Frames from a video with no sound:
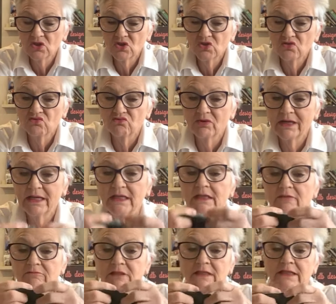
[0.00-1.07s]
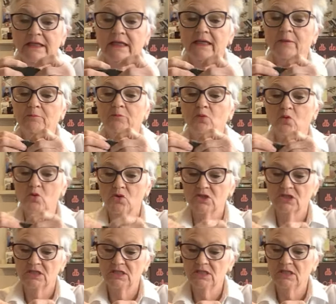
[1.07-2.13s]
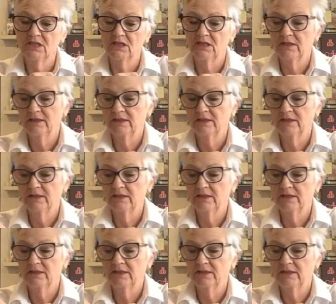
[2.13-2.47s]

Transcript: It's really, really important